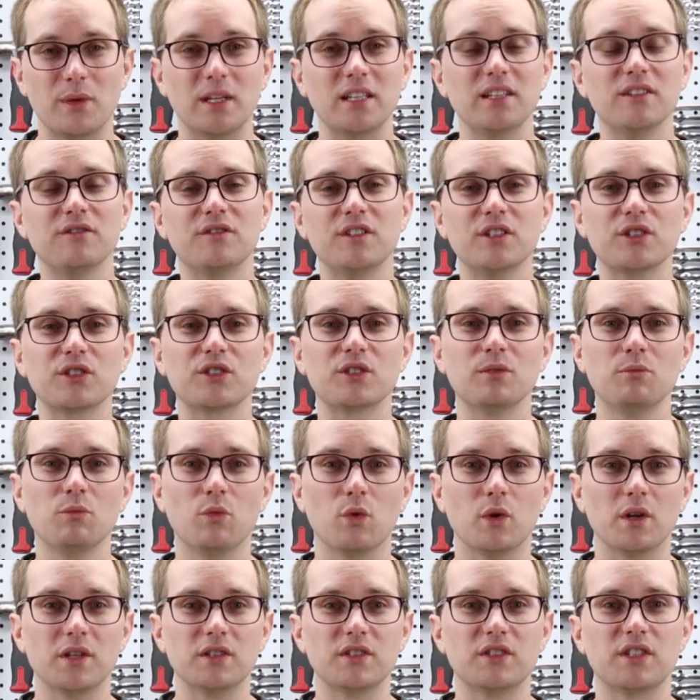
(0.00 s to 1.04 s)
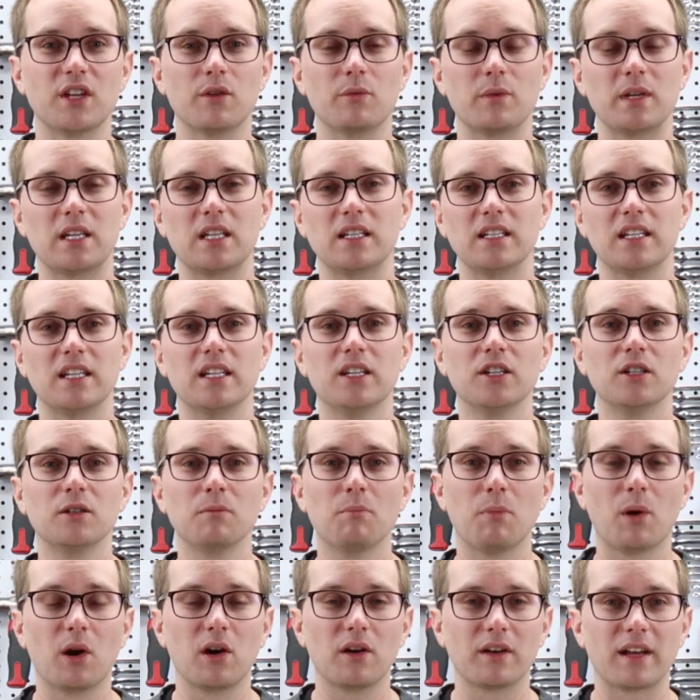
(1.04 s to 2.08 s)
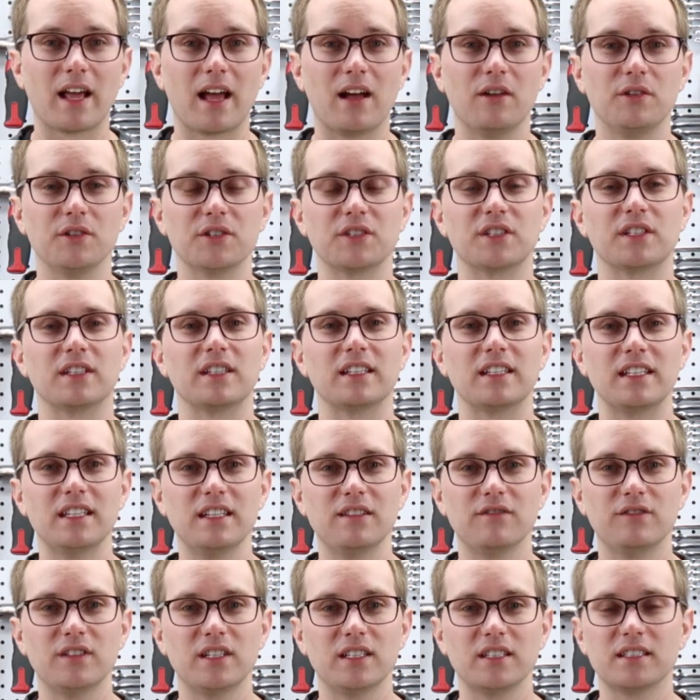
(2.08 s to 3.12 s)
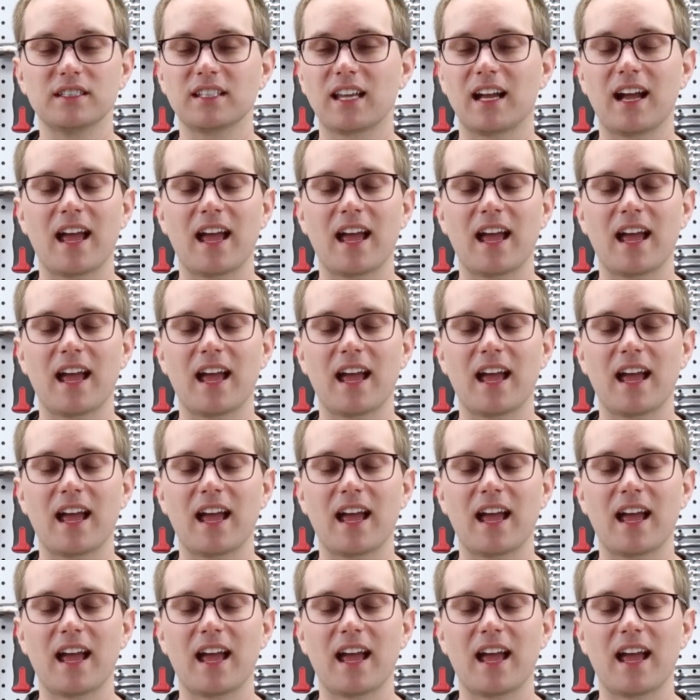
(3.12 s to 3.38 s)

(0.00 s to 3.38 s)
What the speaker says: We live near some woods, and we can hear barred owls in the evenings.